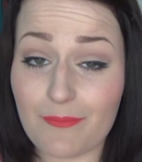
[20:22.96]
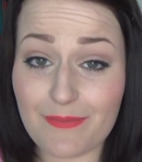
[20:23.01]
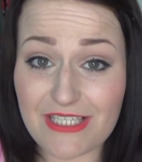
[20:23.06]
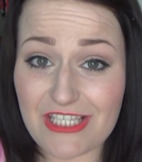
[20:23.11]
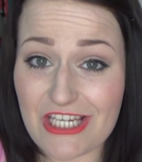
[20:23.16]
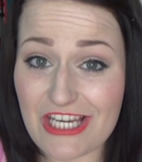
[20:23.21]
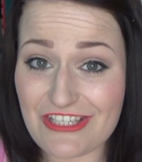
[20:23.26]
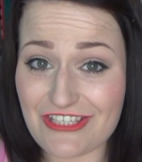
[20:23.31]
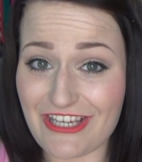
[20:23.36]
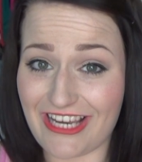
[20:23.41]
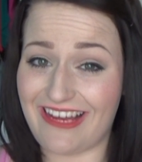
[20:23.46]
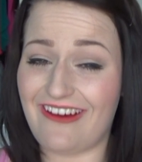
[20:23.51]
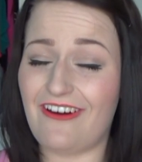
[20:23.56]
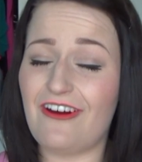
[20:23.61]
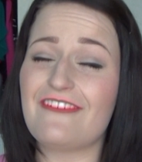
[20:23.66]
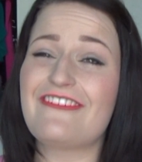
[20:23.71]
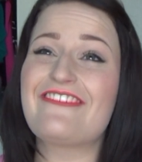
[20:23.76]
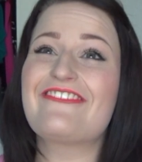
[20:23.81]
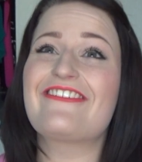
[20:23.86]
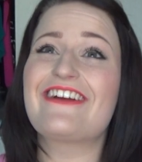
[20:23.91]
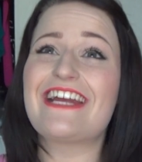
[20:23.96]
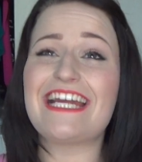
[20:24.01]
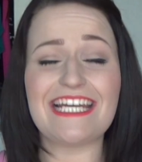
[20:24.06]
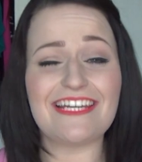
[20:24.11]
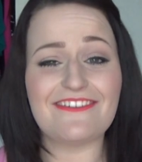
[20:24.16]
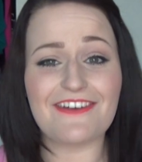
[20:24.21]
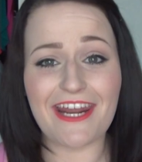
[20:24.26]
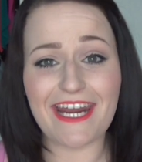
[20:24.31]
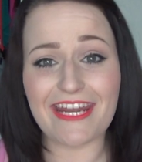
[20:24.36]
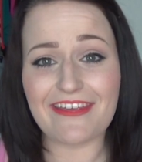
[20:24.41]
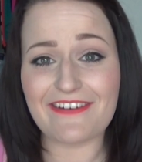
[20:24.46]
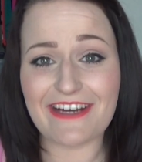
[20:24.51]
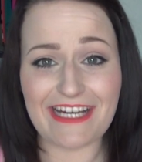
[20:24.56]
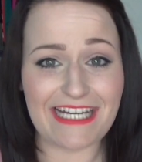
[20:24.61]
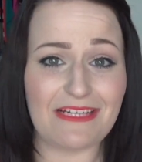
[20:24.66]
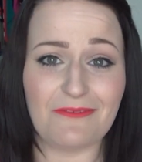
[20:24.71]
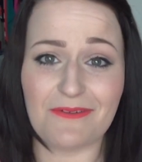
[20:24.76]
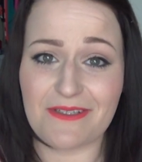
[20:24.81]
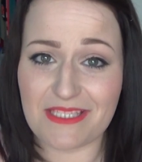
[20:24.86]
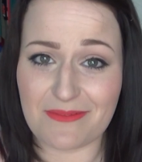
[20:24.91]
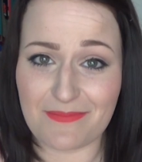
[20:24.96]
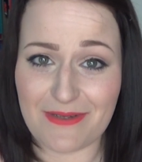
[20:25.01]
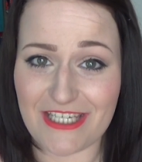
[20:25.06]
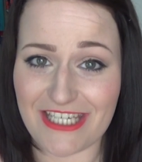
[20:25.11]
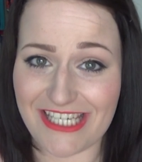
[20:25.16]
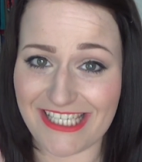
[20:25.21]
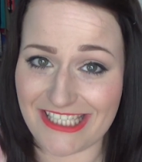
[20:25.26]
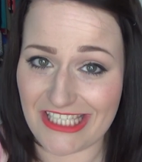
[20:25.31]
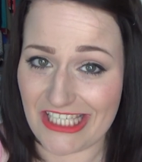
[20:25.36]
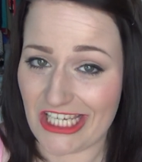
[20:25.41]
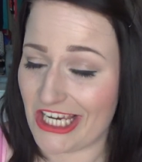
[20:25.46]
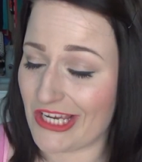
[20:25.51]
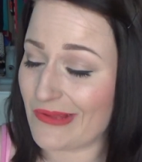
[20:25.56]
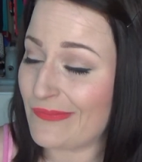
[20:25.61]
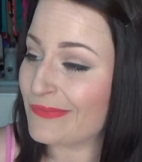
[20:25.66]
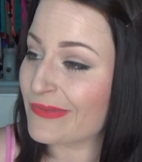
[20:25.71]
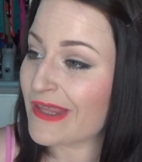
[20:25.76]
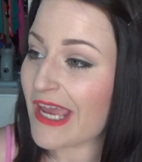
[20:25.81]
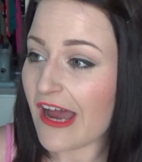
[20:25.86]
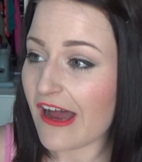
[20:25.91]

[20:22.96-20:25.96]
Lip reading: I'll be ginger. I really, really, really want to be ginger.